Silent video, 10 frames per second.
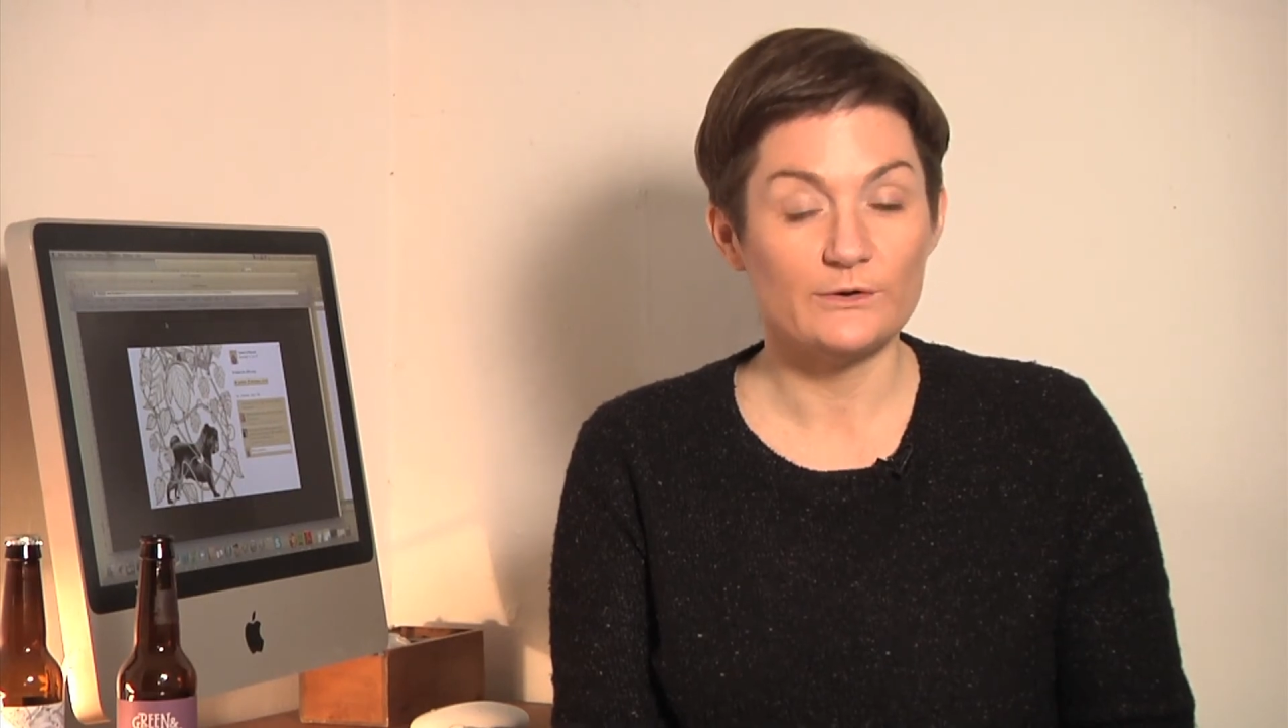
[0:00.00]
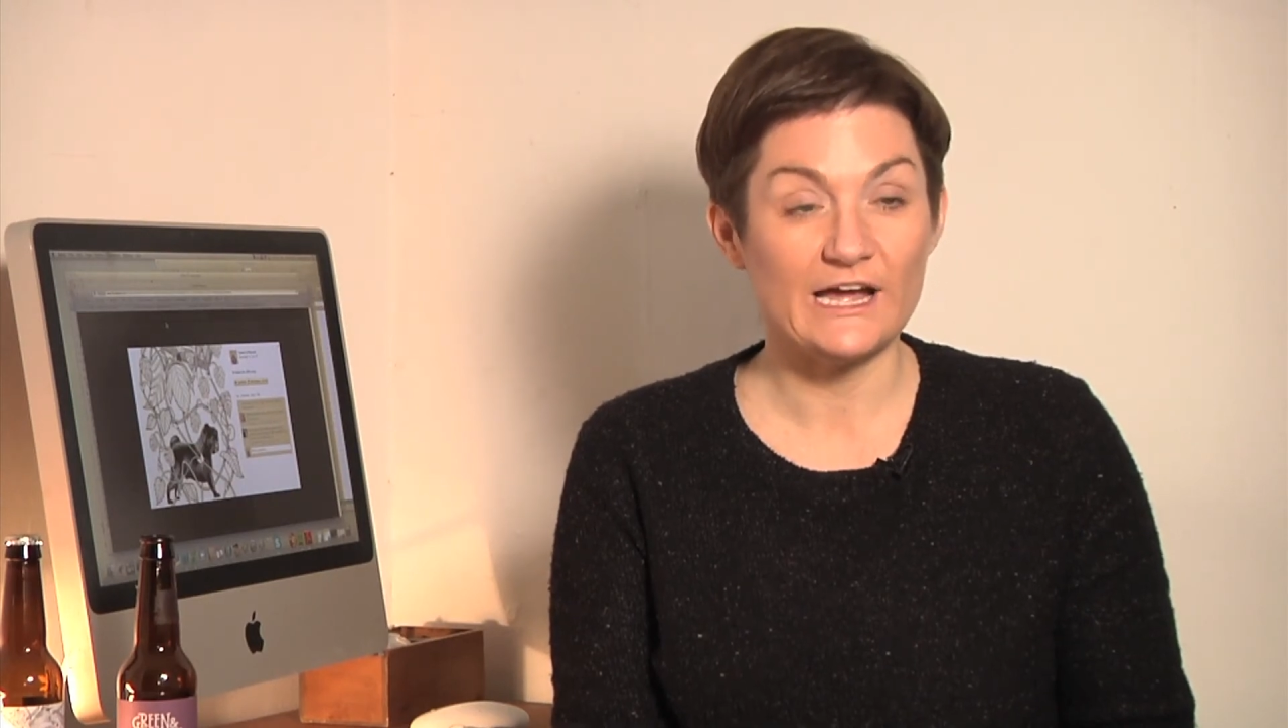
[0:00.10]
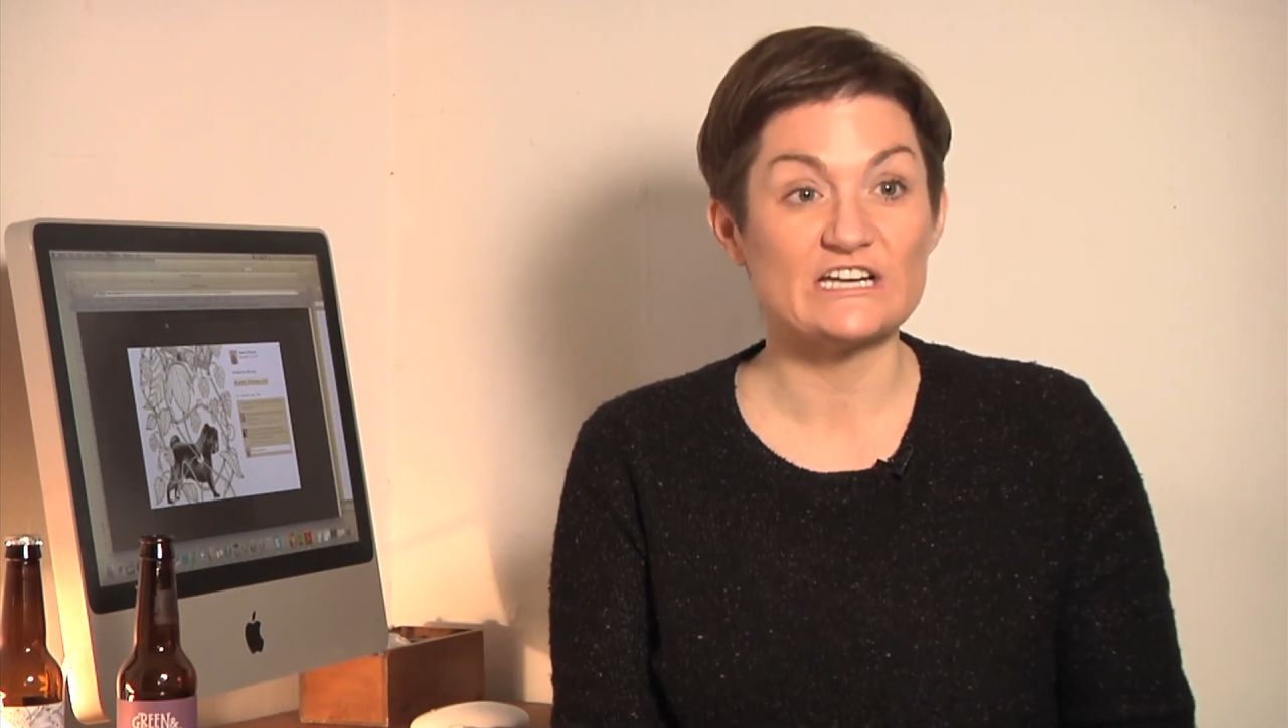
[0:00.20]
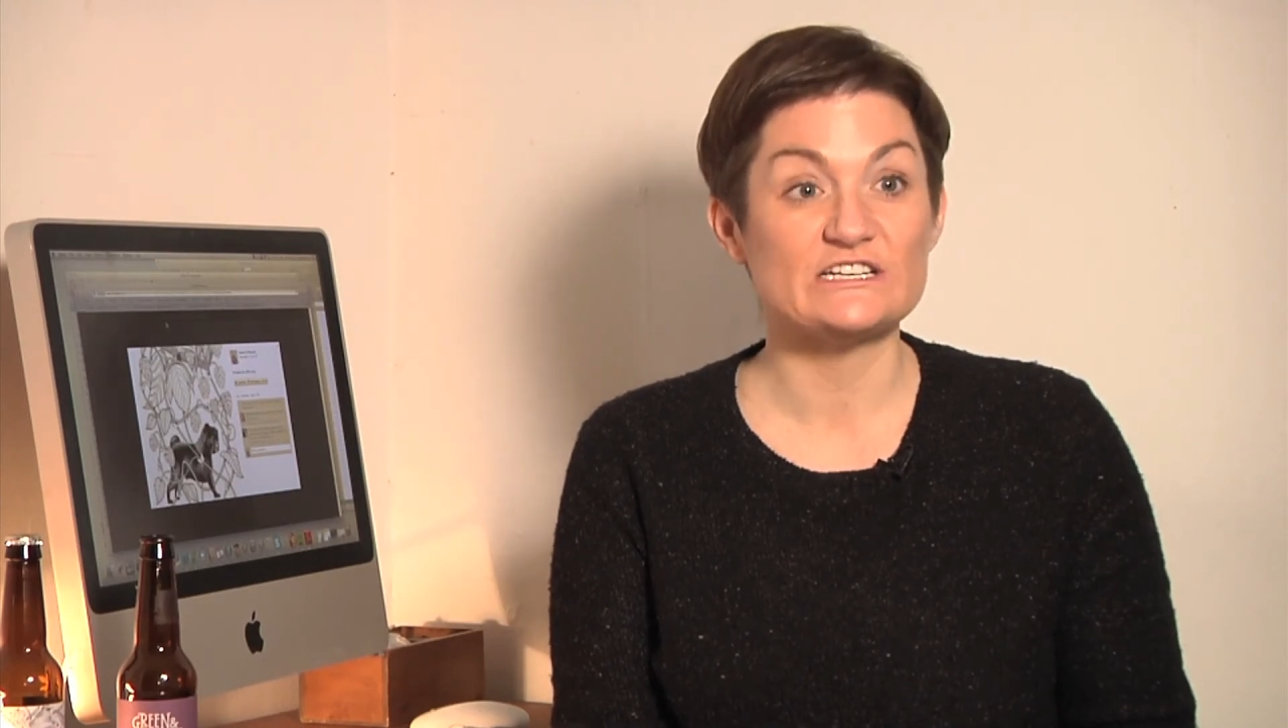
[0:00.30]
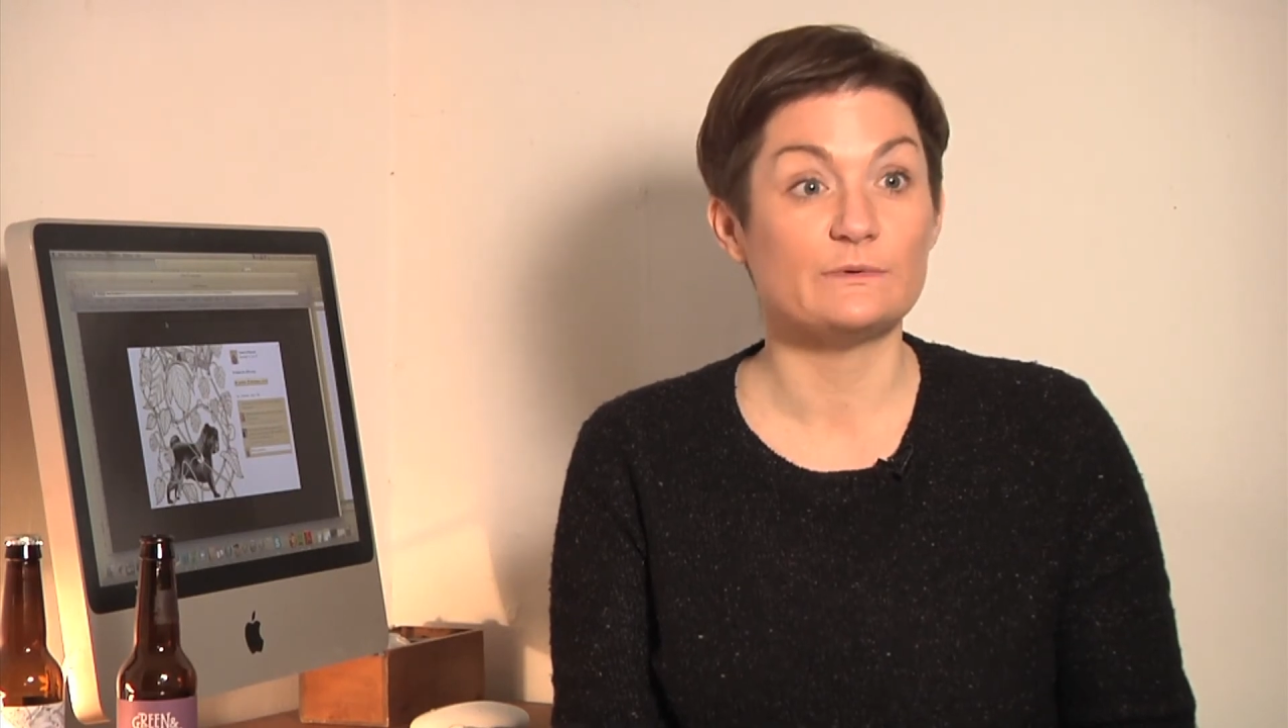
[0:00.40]

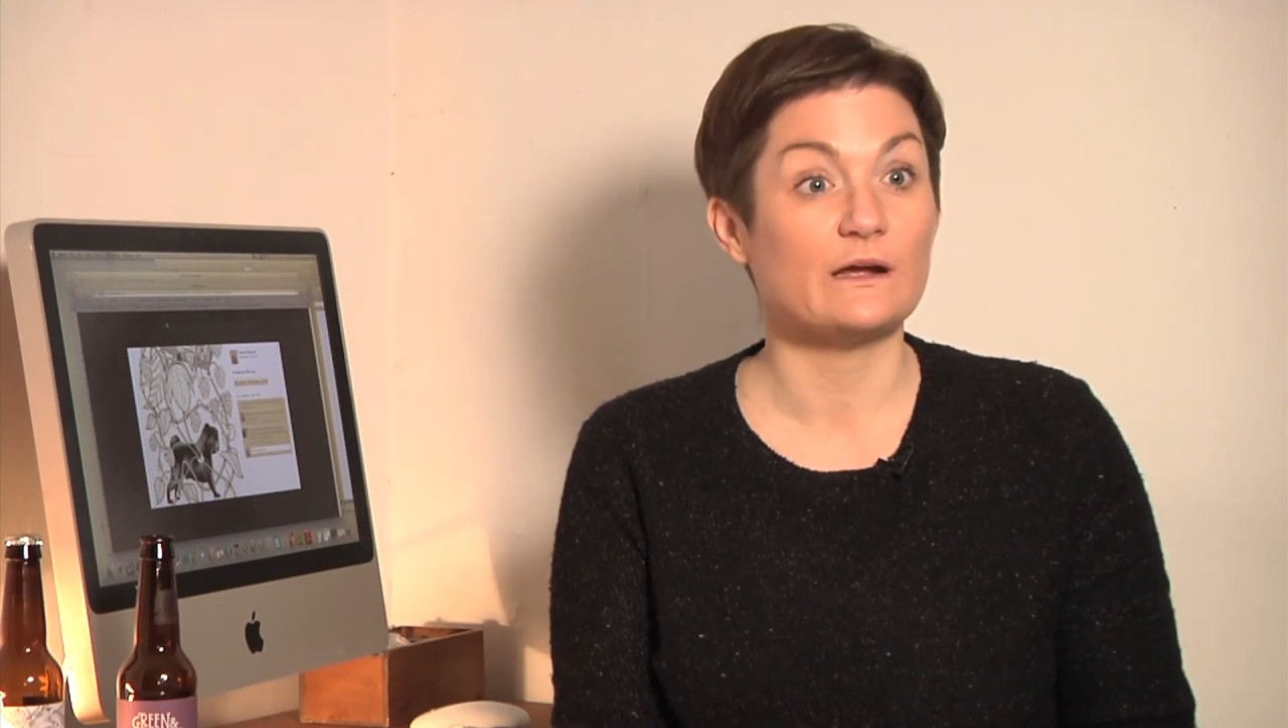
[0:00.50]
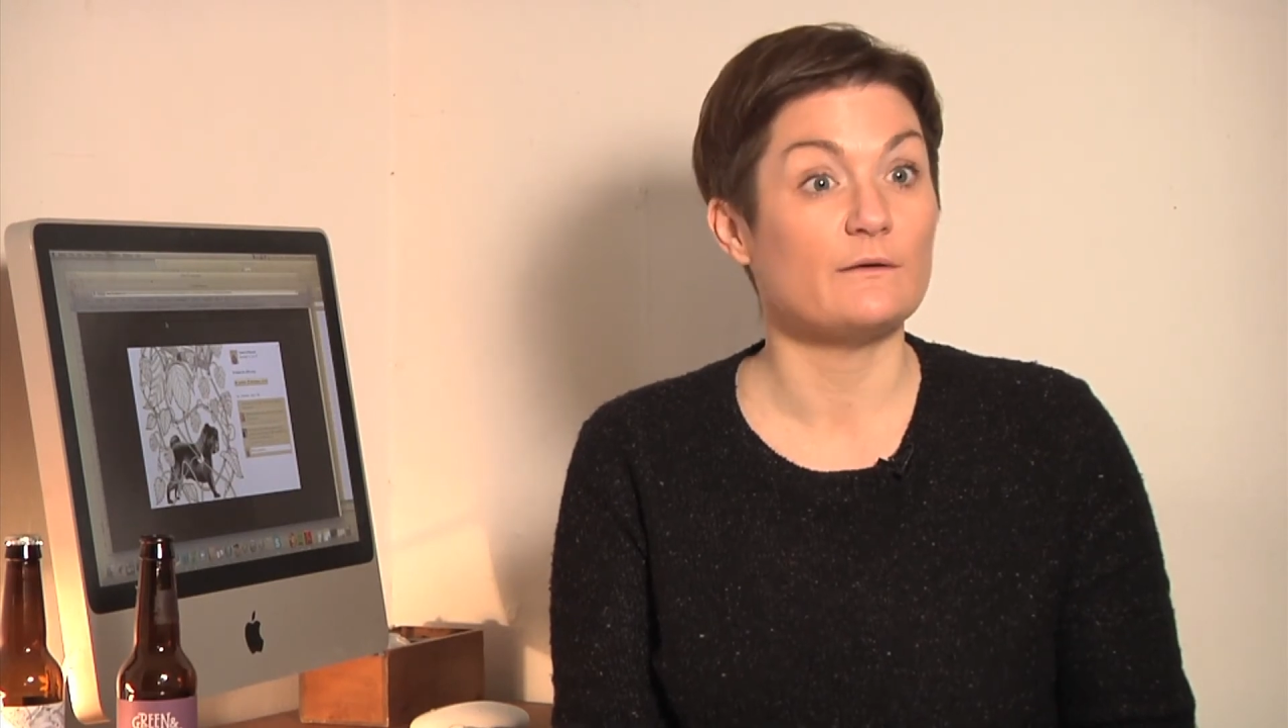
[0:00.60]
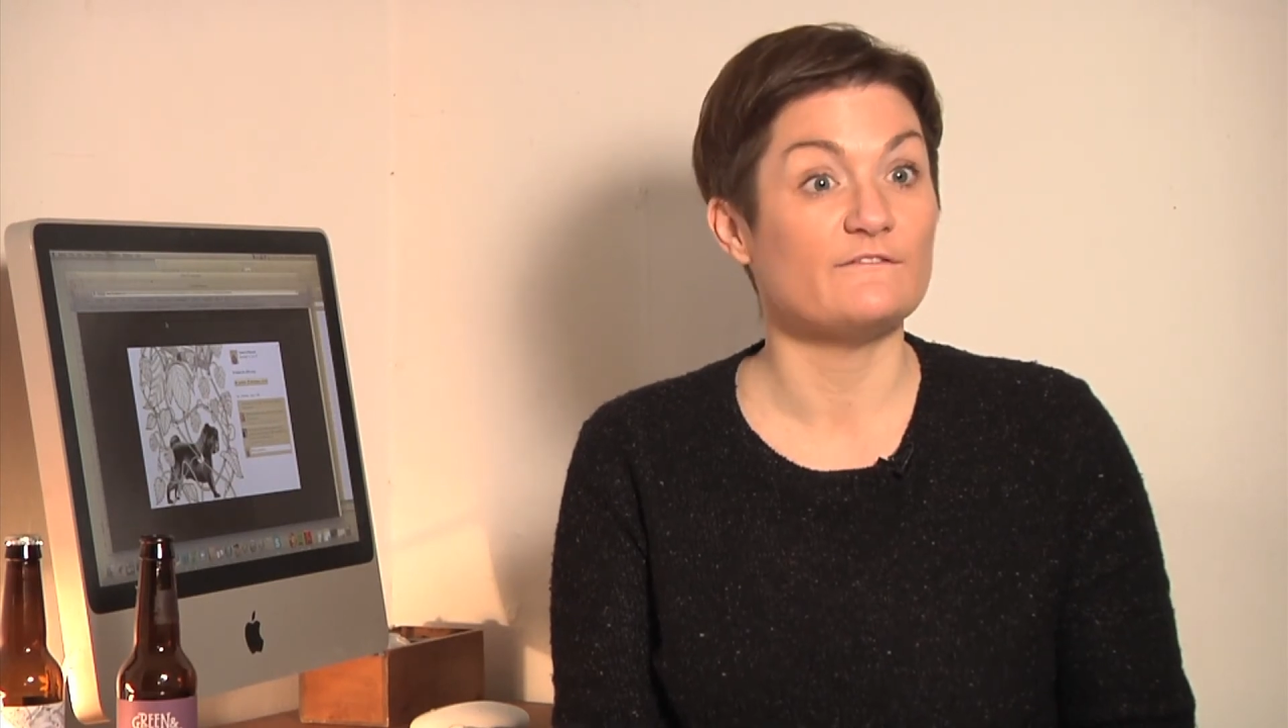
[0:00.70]
actually become